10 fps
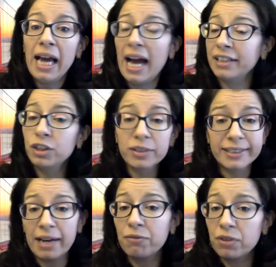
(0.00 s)
I took
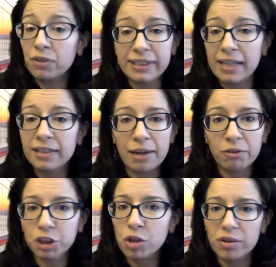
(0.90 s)
several sign
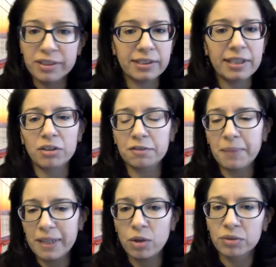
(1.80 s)
language courses out of
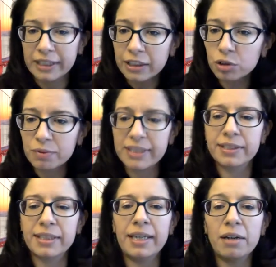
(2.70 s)
my own interest,
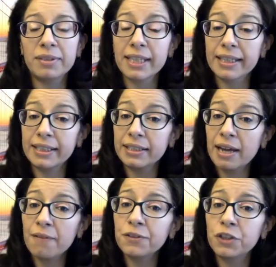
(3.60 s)
and I was lucky
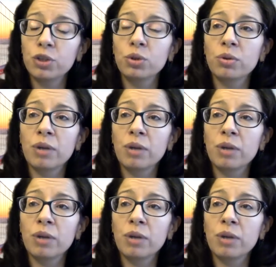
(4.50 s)
enough to